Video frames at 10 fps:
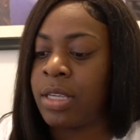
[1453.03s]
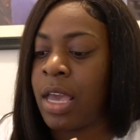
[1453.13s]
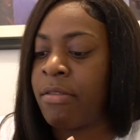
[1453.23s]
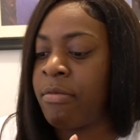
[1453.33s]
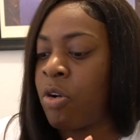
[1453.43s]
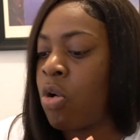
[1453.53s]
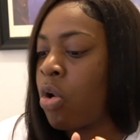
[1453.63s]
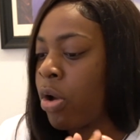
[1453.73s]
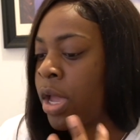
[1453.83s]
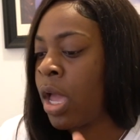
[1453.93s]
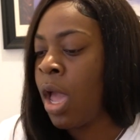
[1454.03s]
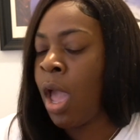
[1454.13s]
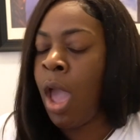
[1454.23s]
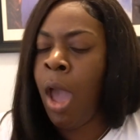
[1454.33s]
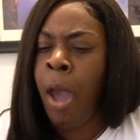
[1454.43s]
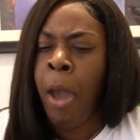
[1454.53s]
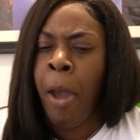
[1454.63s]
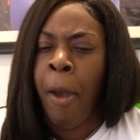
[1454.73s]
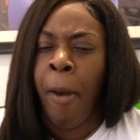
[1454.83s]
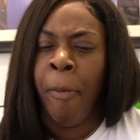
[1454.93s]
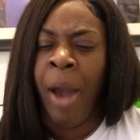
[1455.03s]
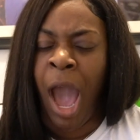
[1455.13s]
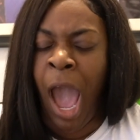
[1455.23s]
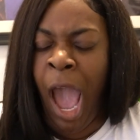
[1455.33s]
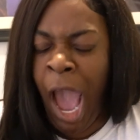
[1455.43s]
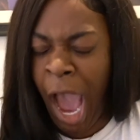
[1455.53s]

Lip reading: came from Corey. But